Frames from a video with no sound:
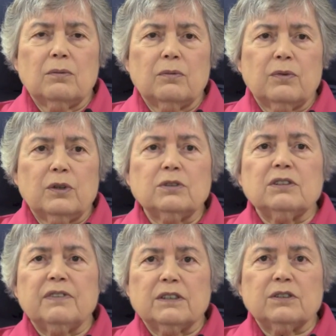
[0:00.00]

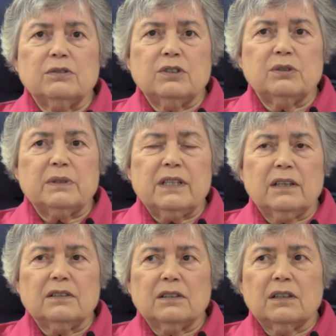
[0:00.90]
those of us who do
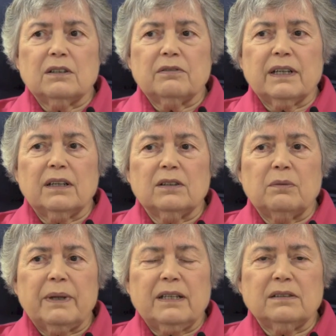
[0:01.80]
attend it on a
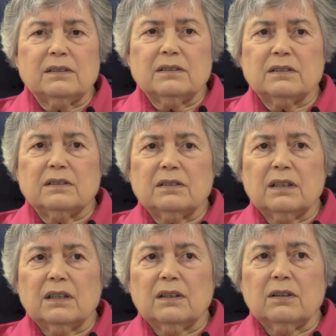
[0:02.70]
regular basis,
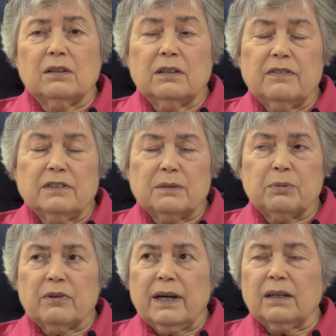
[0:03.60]
or even
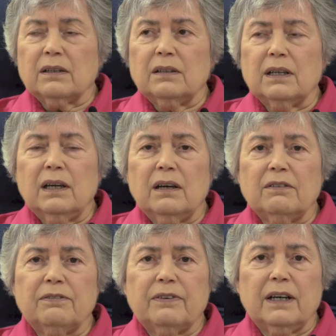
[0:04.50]
sporadically,
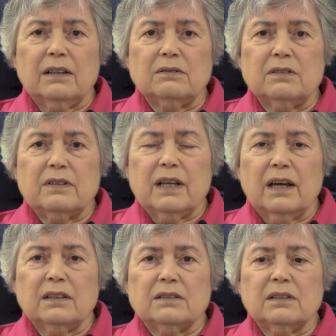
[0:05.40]
have found
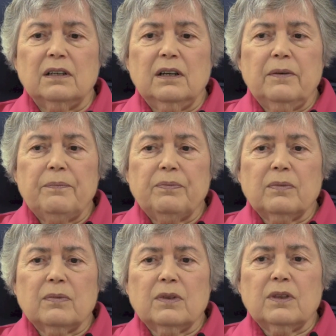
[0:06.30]
that
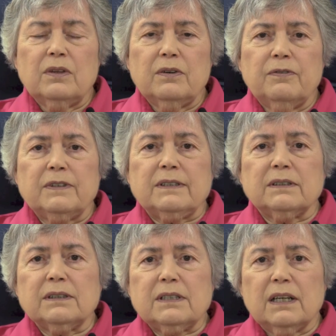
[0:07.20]
the
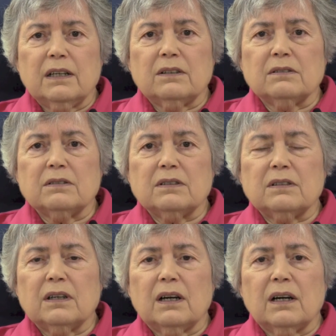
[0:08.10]

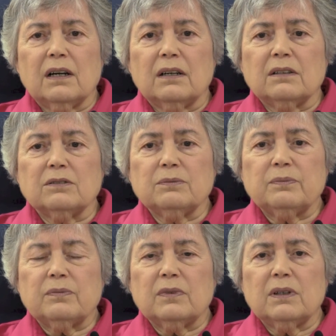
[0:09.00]
facilitators are
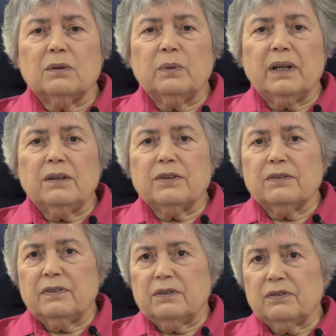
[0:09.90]
a wealth
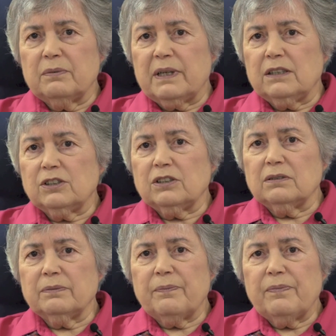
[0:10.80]
of information.